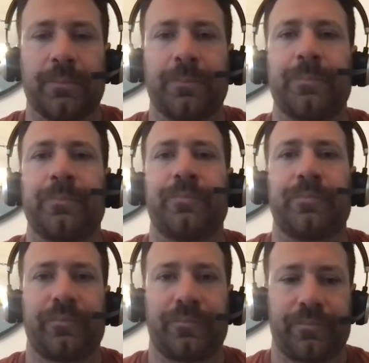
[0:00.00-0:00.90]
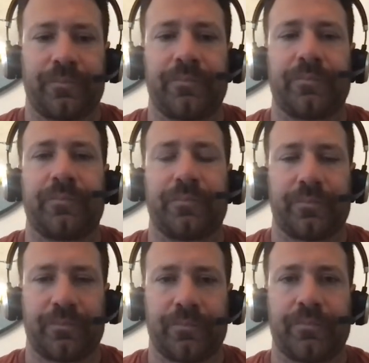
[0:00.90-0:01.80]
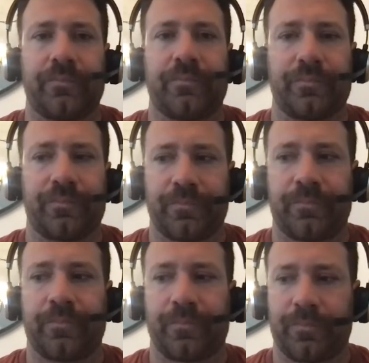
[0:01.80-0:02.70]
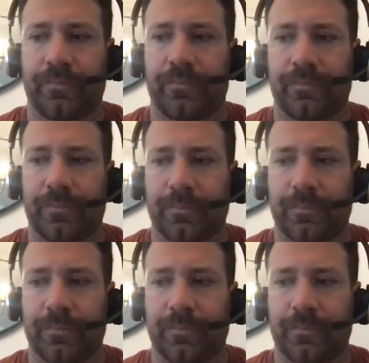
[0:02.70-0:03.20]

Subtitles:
[no speech]